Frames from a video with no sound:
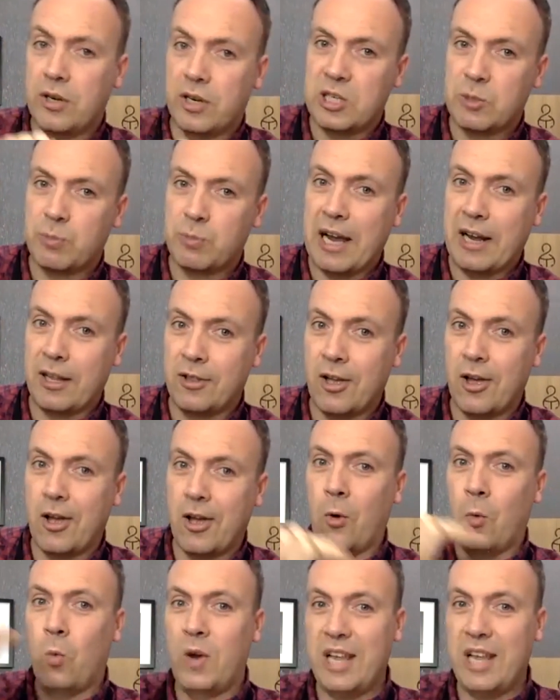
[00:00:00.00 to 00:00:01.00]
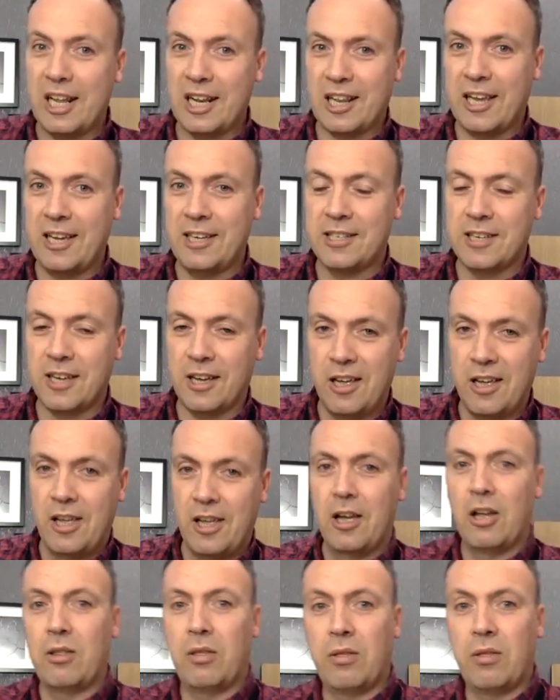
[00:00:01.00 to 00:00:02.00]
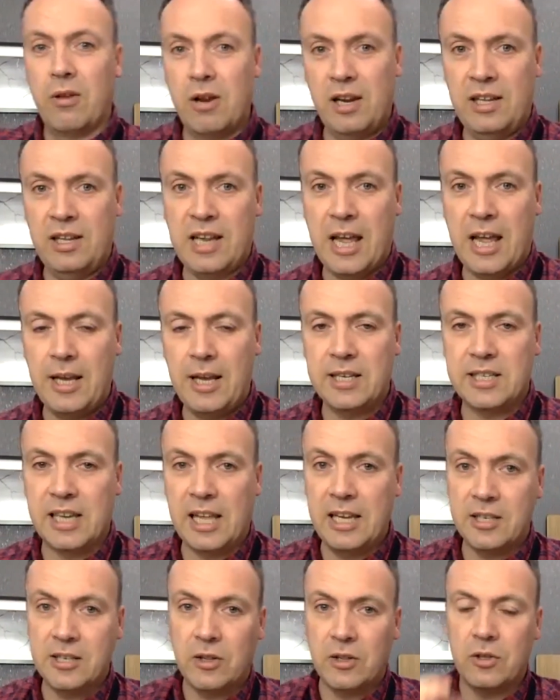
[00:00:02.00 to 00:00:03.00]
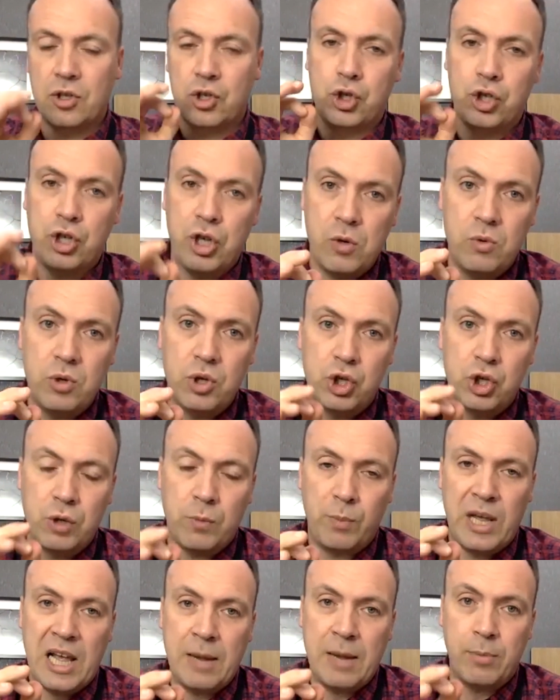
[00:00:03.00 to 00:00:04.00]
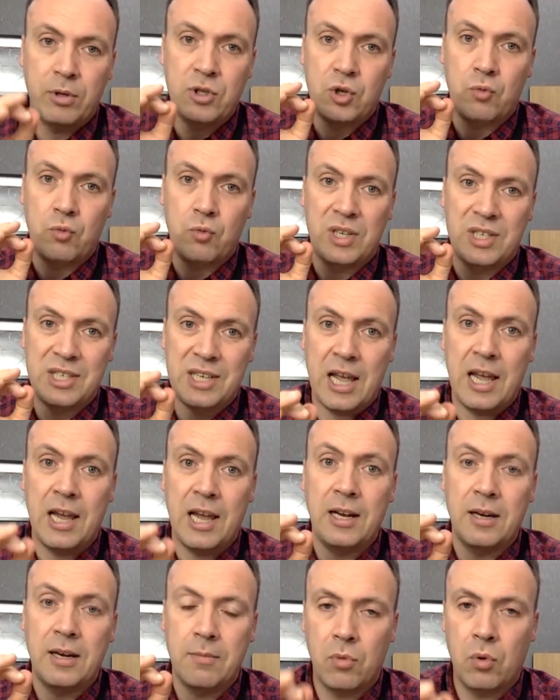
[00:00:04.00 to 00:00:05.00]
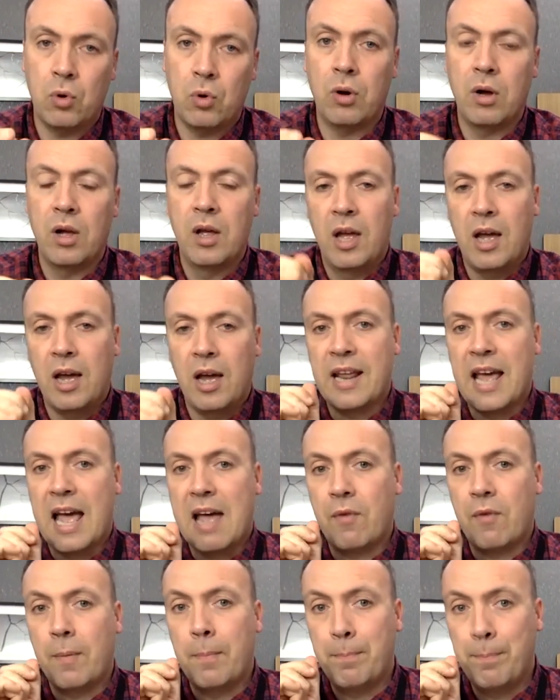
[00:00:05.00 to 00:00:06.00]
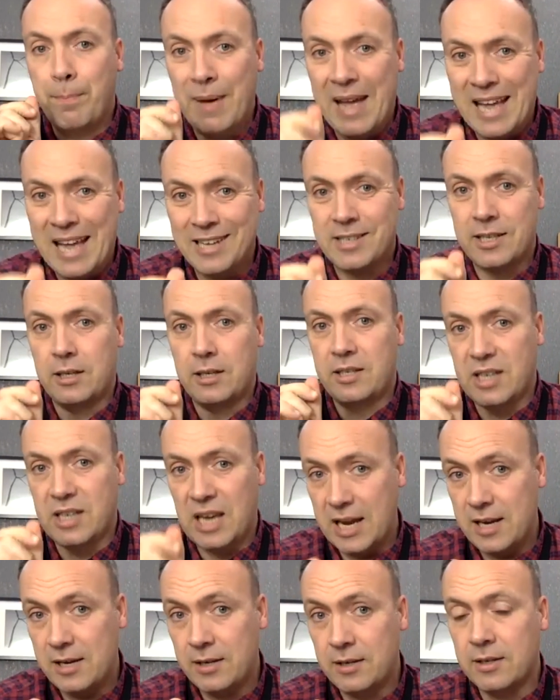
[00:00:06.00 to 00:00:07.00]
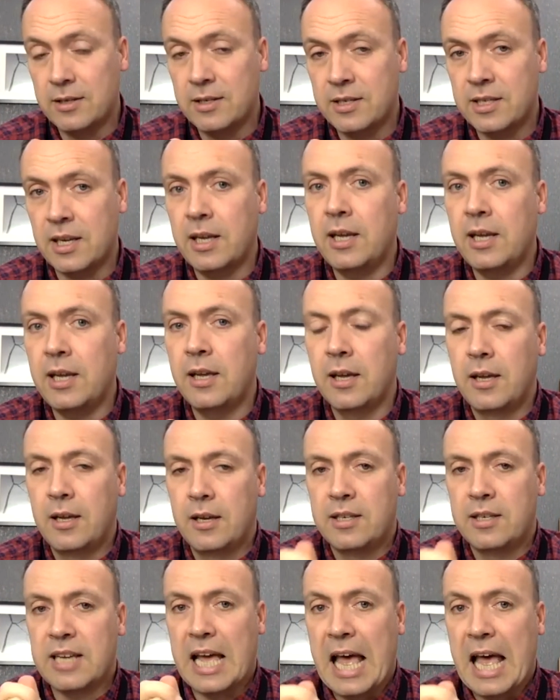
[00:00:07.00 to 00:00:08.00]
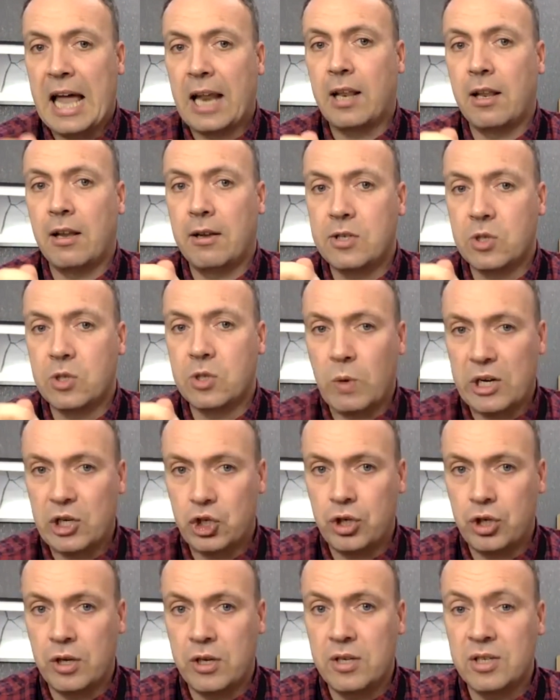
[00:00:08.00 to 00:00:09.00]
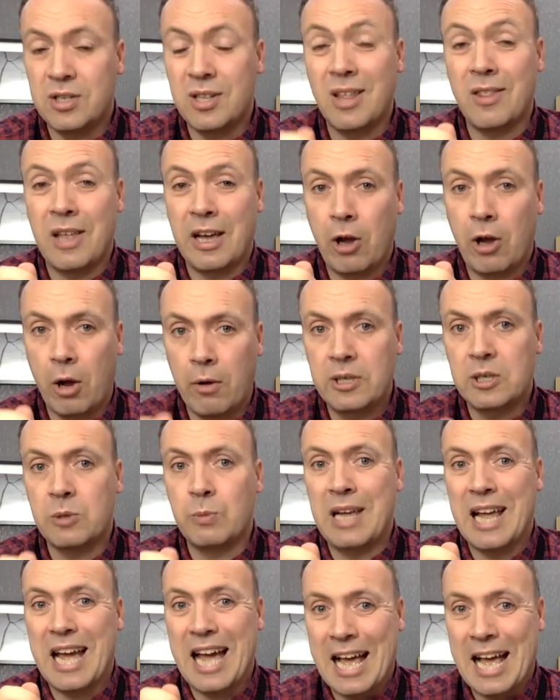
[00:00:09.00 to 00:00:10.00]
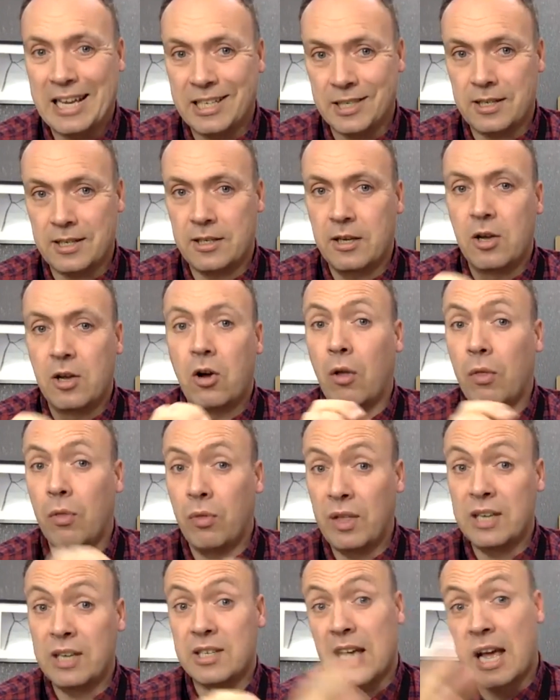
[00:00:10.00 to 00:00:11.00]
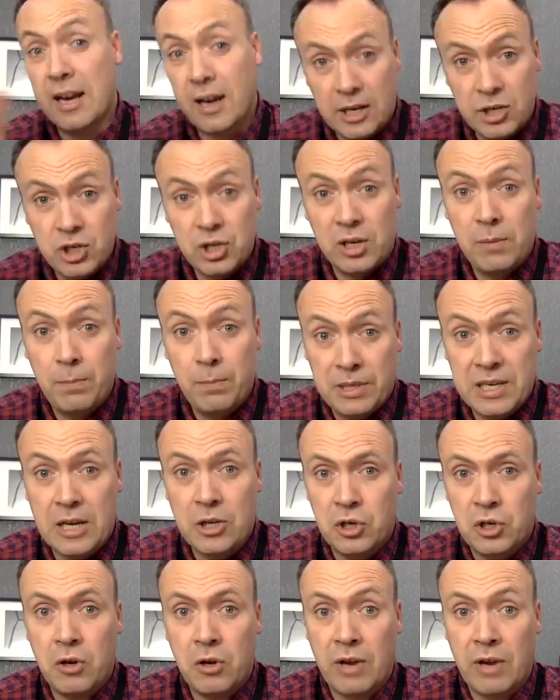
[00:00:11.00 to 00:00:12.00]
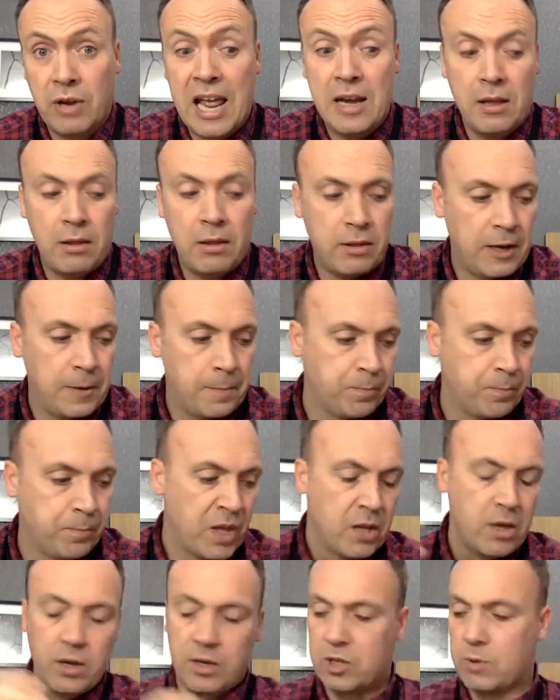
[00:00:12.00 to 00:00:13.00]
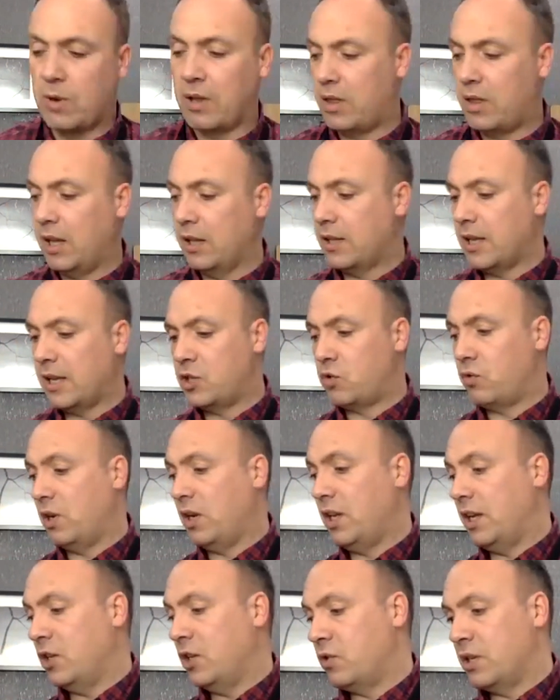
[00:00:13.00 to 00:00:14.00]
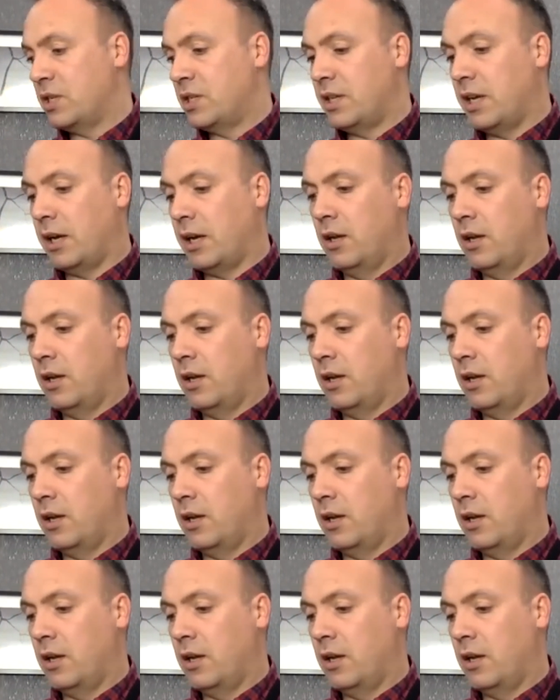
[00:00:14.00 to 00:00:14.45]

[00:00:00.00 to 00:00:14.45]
expect that a week later and 30 days later, the students should be able to retain more and have a better tendency to analyze questions that they're going to be asked on this and actually potentially on anything. So I think that's really interesting.